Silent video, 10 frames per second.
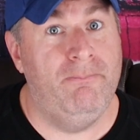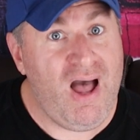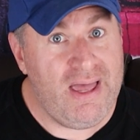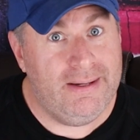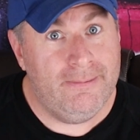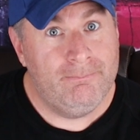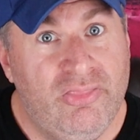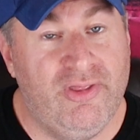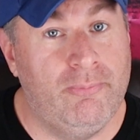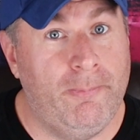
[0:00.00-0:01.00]
But
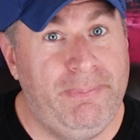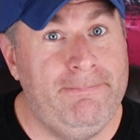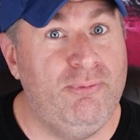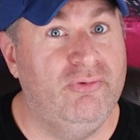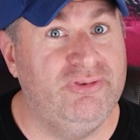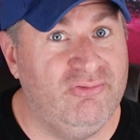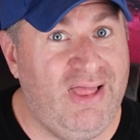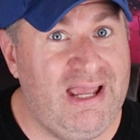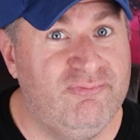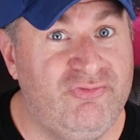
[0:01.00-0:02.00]
there were people on the
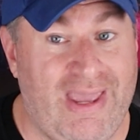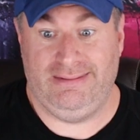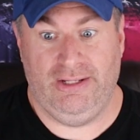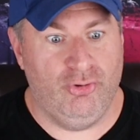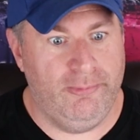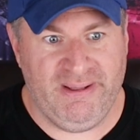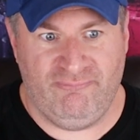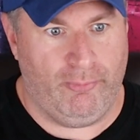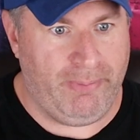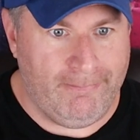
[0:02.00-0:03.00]
left, and they could have
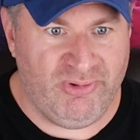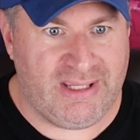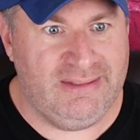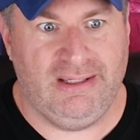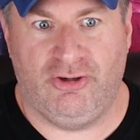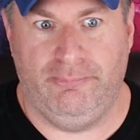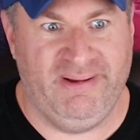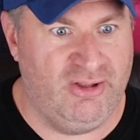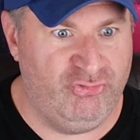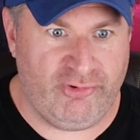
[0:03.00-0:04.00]
been Republican, they could have
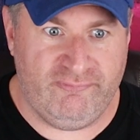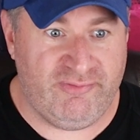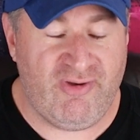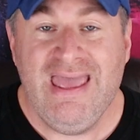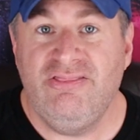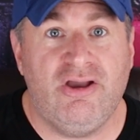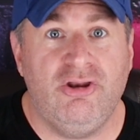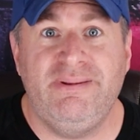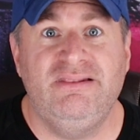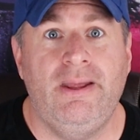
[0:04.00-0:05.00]
been conservative, they
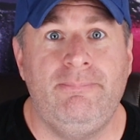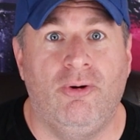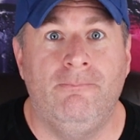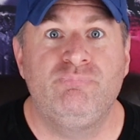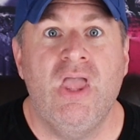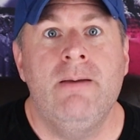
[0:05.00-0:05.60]
could have been liberal,